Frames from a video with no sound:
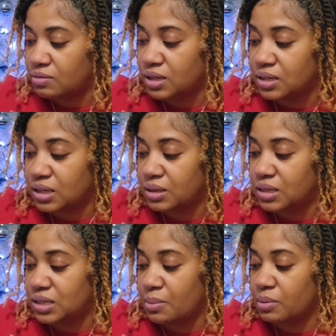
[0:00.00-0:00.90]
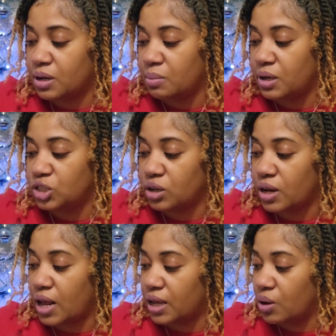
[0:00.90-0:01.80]
So I said, this time I'm going to make sure
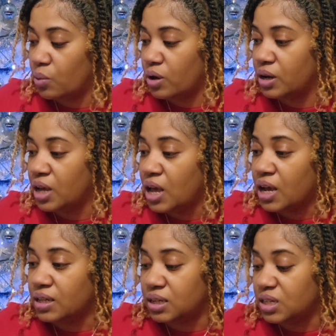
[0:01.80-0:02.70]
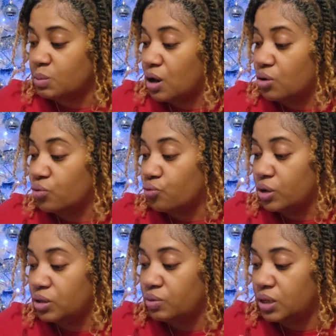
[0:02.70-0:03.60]
that I get one because they smelled
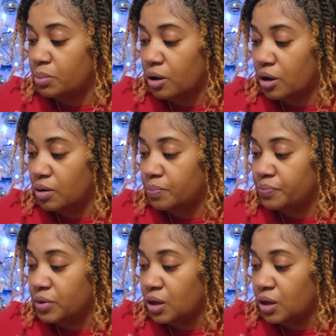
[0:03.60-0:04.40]
really, really bomb.